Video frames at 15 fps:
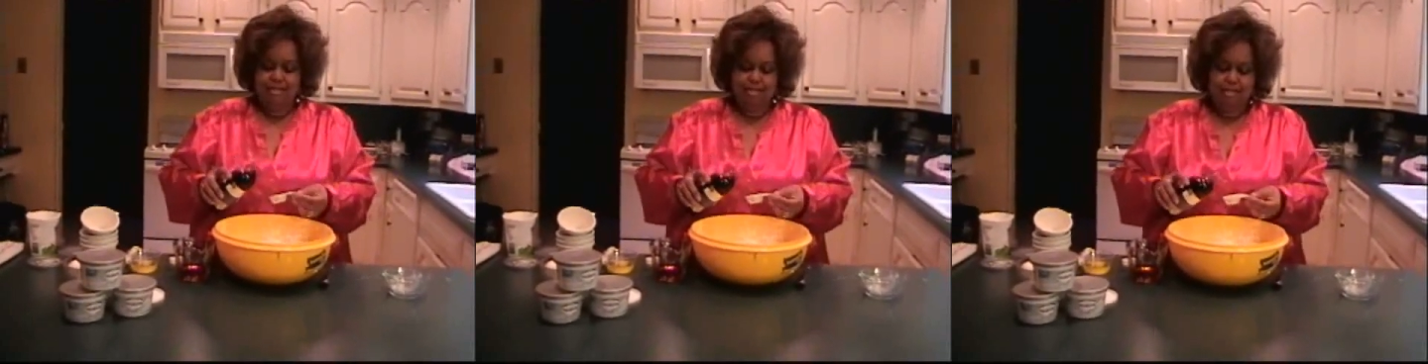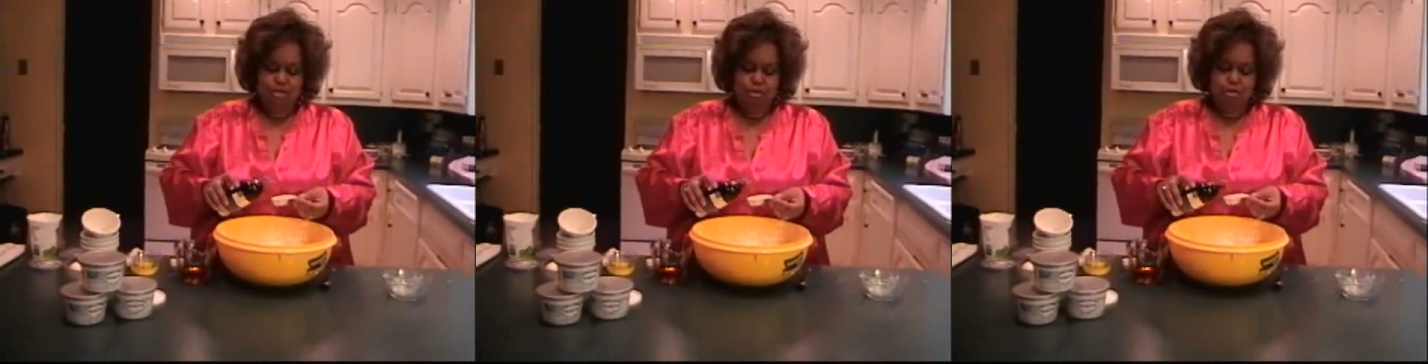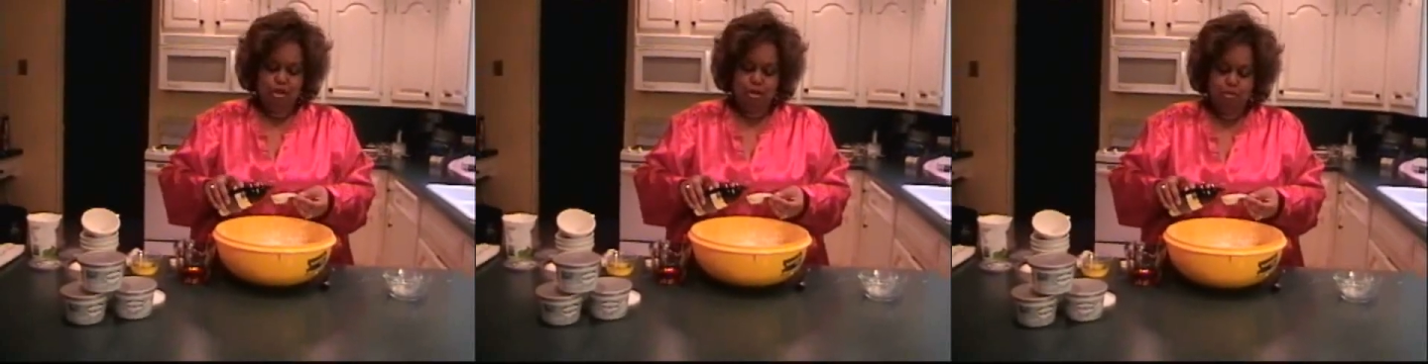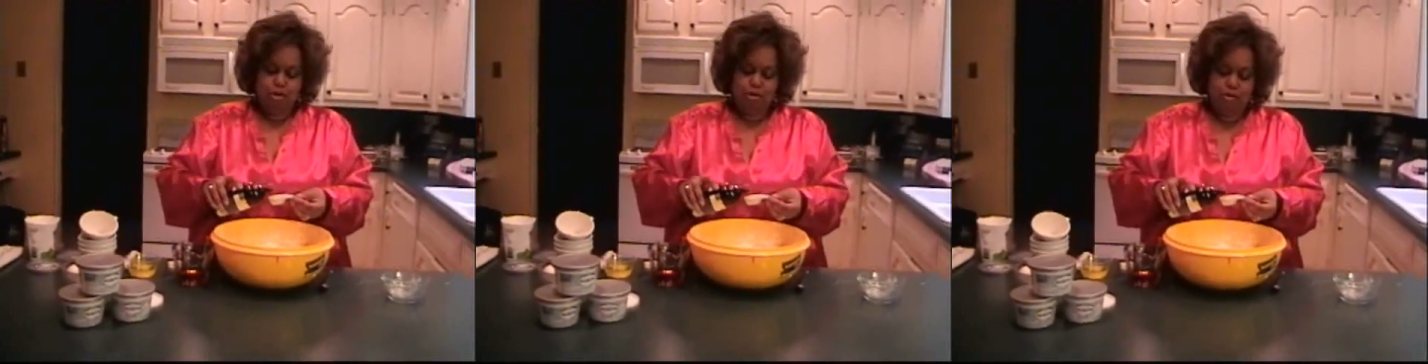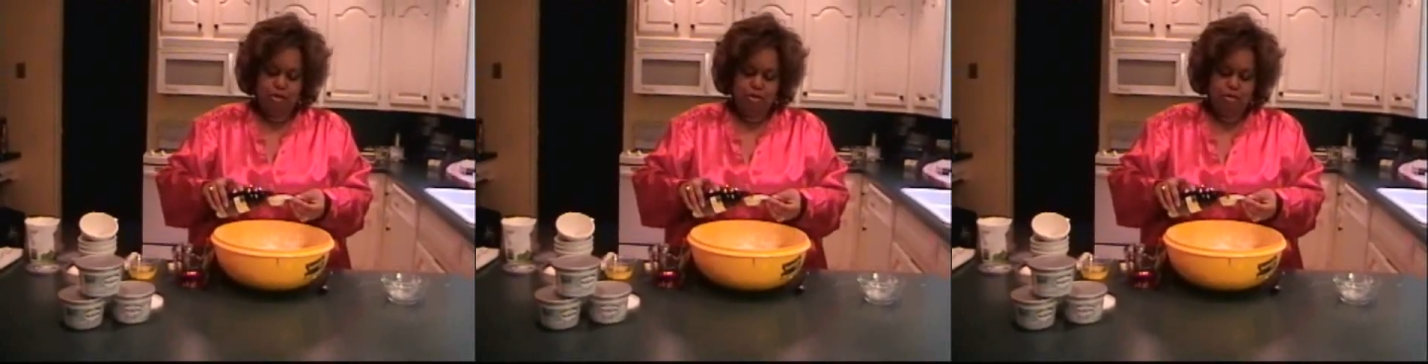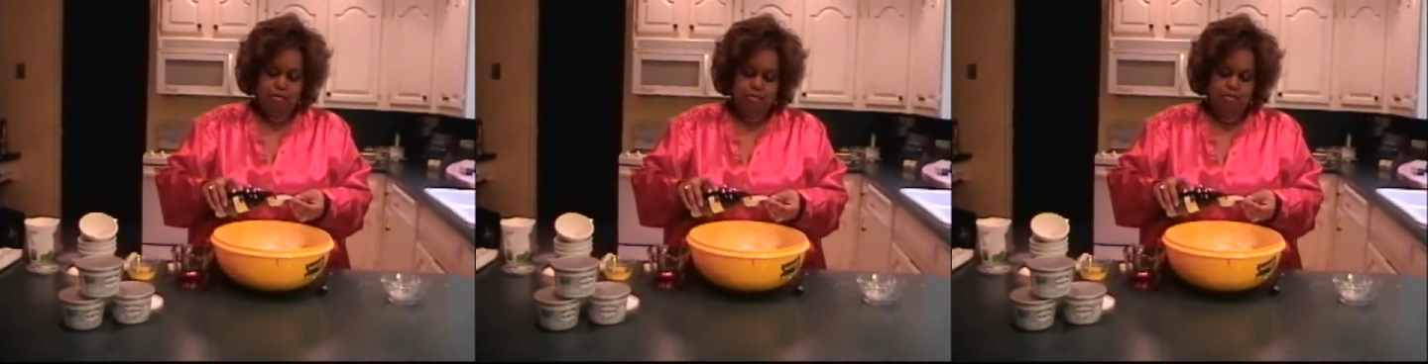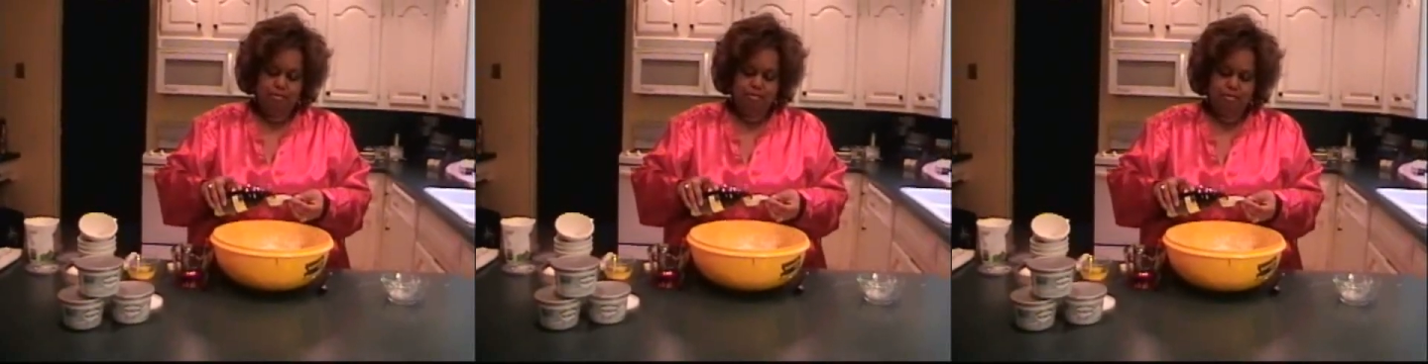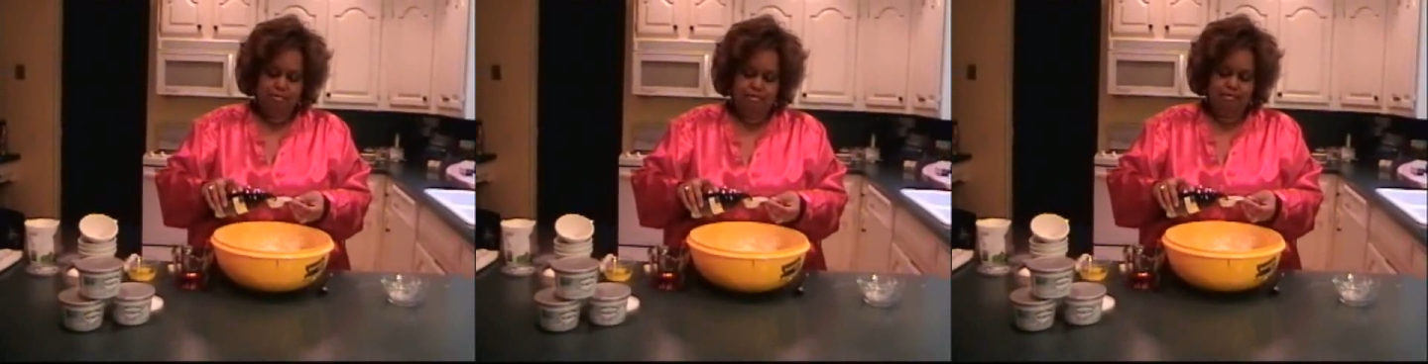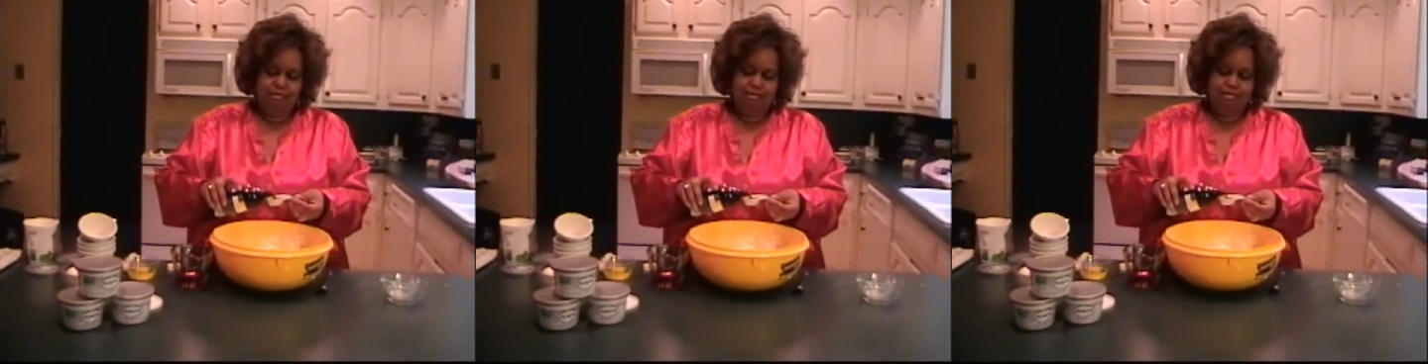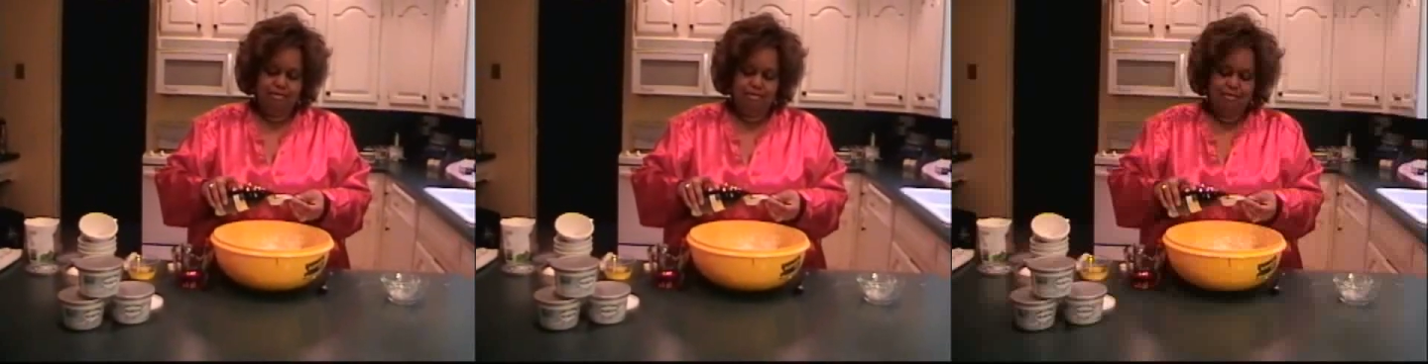sort of like perfume.
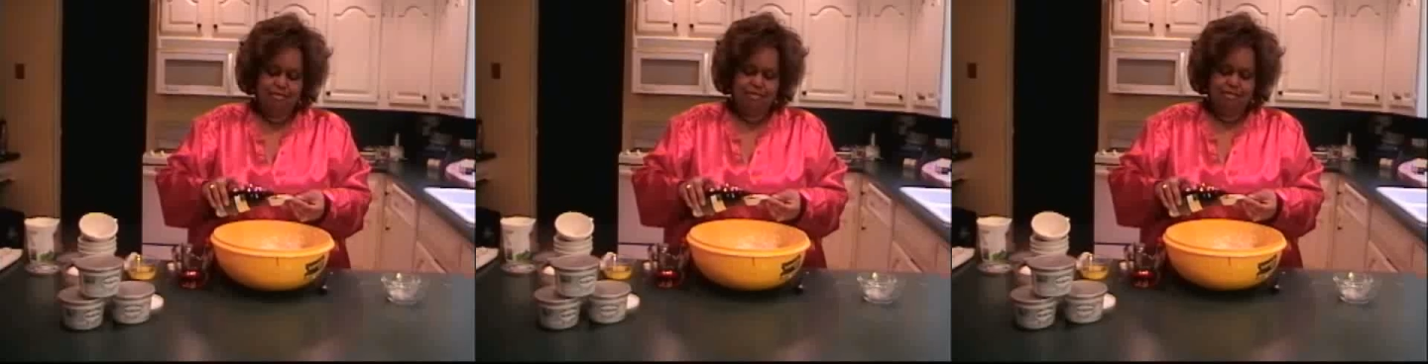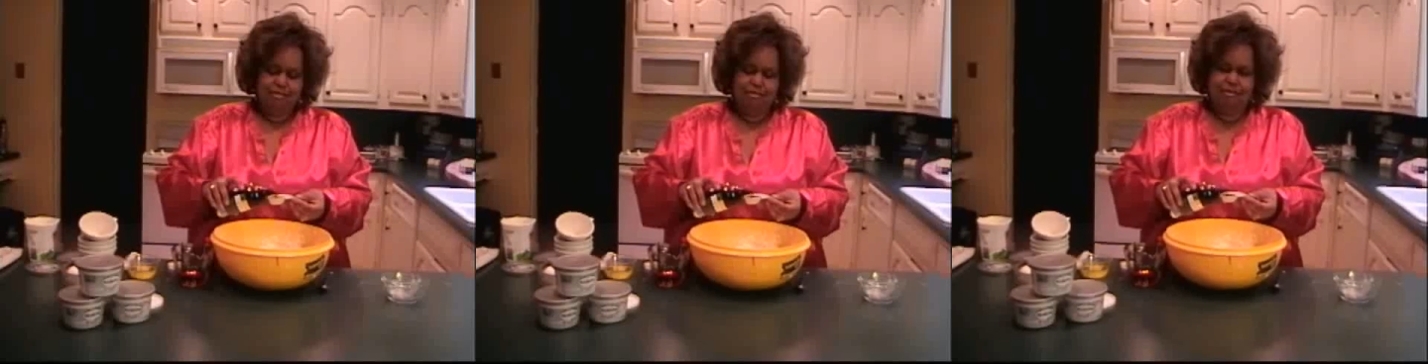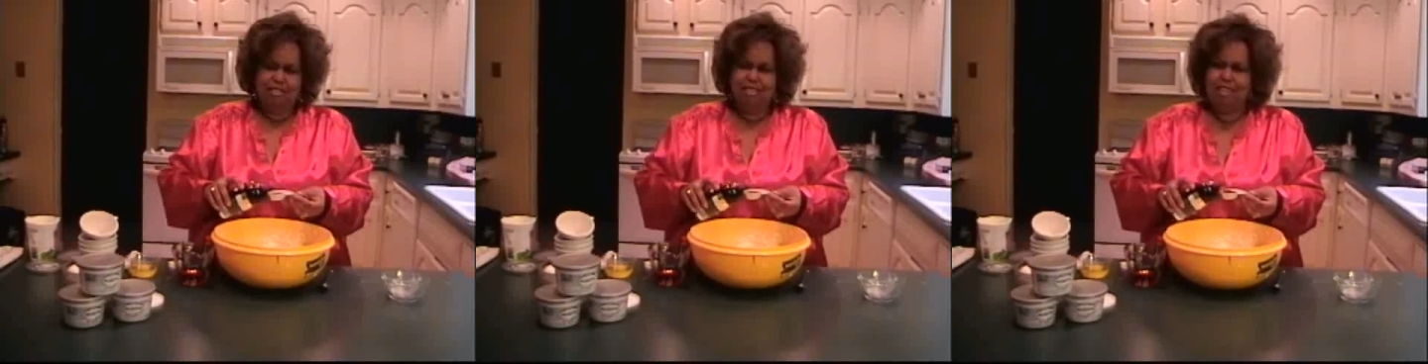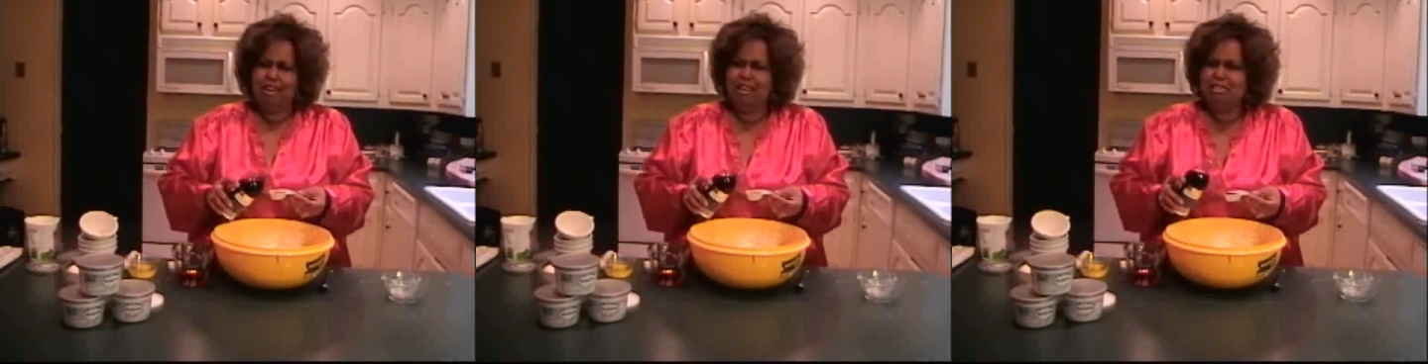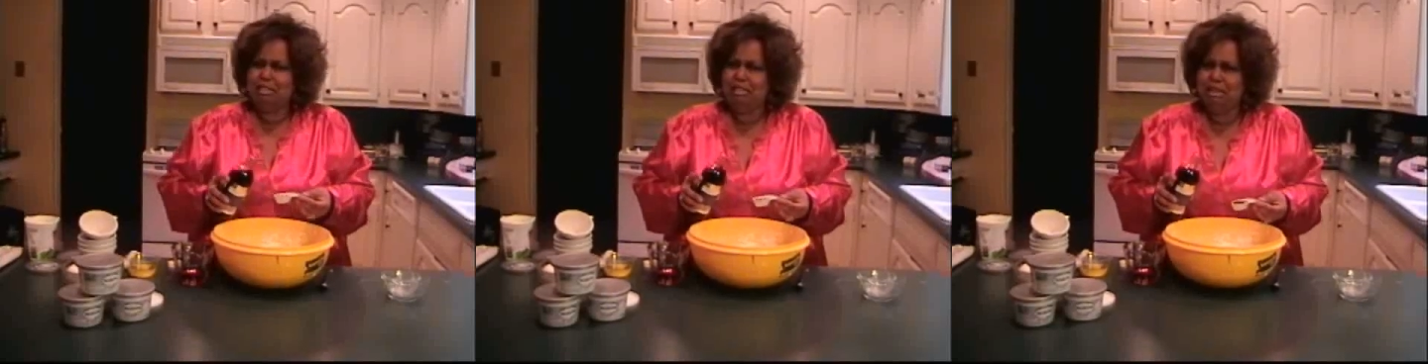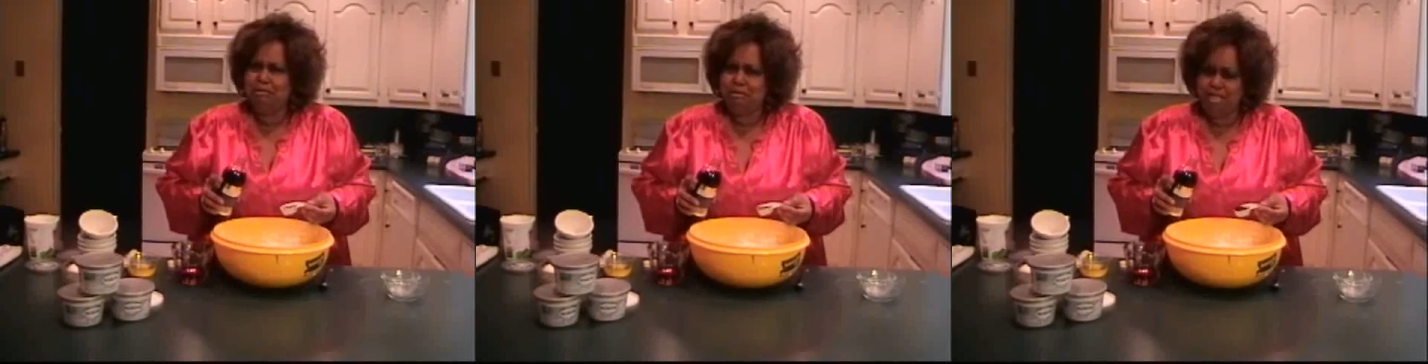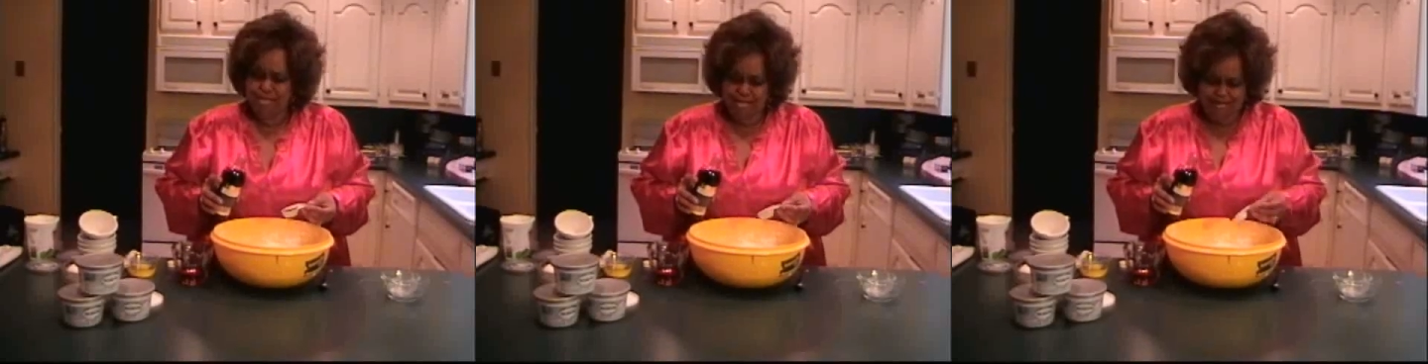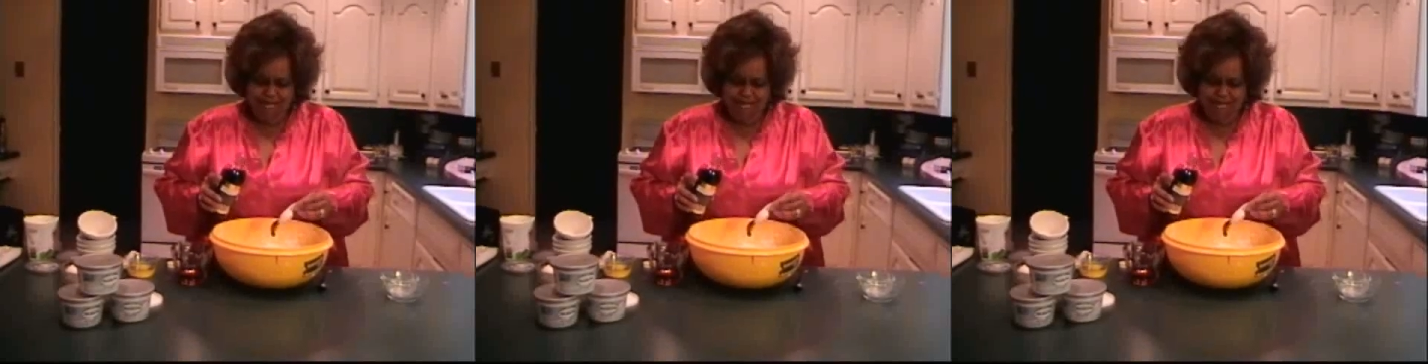Guys loved it.